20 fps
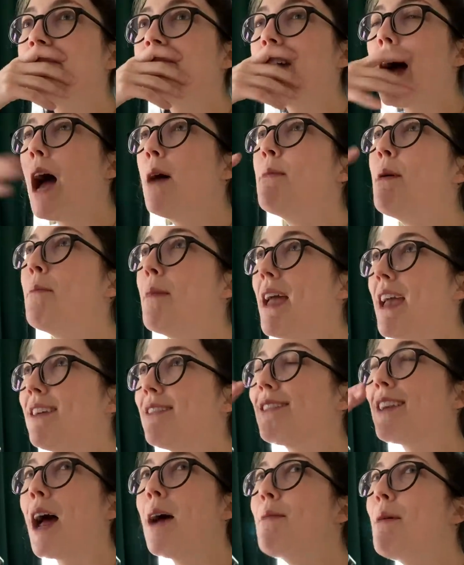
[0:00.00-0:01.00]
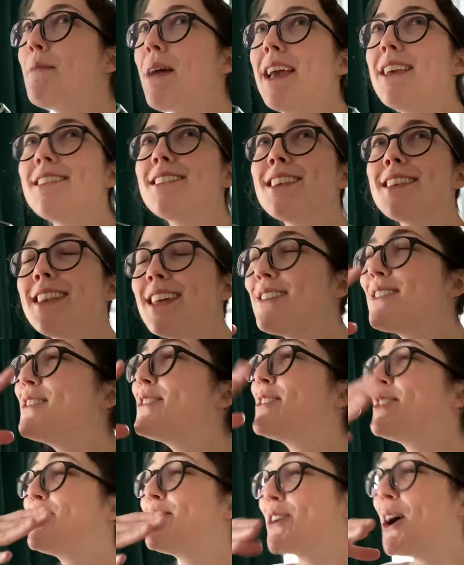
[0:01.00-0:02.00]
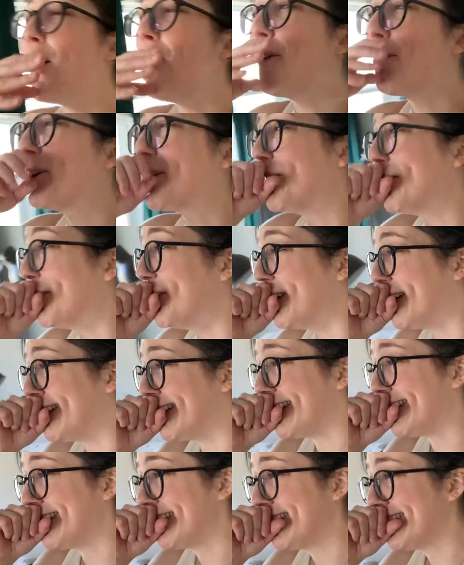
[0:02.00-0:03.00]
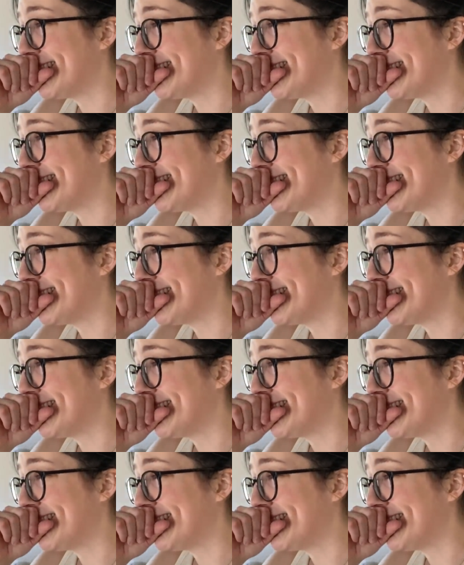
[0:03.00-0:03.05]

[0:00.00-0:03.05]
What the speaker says: I'm amazed. I'm amazed. This is so cool.